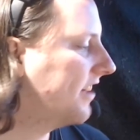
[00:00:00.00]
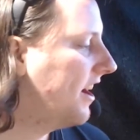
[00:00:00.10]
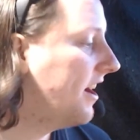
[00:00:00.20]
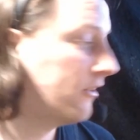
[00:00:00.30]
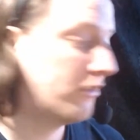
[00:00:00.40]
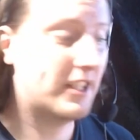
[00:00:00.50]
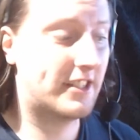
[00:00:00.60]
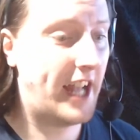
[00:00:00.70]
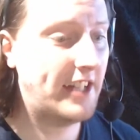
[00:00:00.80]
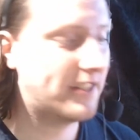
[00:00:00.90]
Really
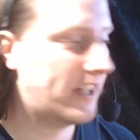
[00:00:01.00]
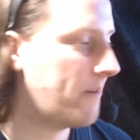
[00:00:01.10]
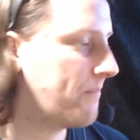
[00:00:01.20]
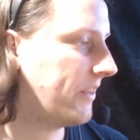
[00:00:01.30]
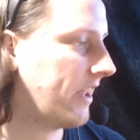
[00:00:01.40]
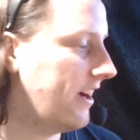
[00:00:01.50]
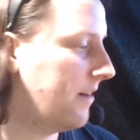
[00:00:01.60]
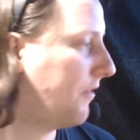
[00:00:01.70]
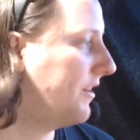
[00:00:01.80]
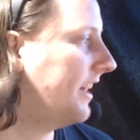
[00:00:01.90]
tasty. I
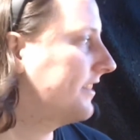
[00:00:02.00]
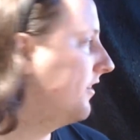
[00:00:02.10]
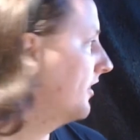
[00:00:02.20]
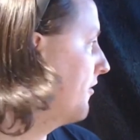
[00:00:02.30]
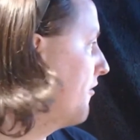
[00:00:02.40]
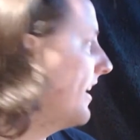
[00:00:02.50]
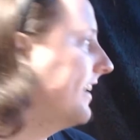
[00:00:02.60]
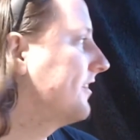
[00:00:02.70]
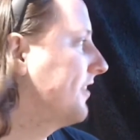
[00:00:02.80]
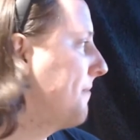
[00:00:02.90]
realise I've not done ratings for the
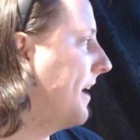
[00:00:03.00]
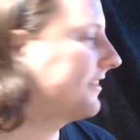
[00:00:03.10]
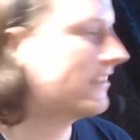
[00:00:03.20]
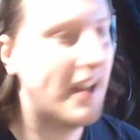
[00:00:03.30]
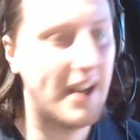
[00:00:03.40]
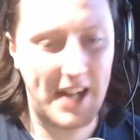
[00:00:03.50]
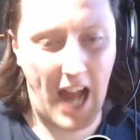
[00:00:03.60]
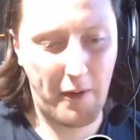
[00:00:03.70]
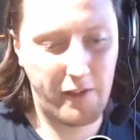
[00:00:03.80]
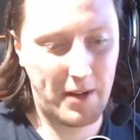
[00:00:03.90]
past however
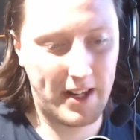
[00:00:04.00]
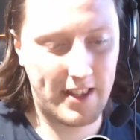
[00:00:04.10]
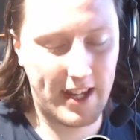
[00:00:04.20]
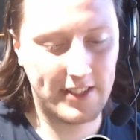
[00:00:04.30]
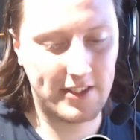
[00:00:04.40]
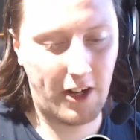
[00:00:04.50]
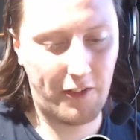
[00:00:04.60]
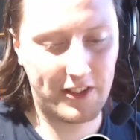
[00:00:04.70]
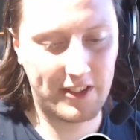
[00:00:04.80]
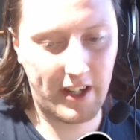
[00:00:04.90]
many things.
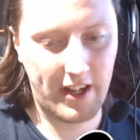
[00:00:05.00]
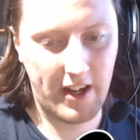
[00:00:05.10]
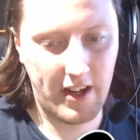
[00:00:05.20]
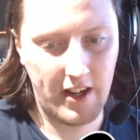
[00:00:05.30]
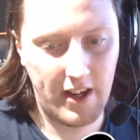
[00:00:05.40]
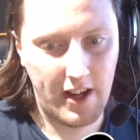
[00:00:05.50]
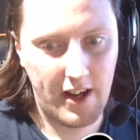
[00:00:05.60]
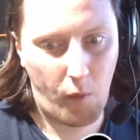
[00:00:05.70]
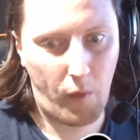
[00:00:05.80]
Obviously, when I go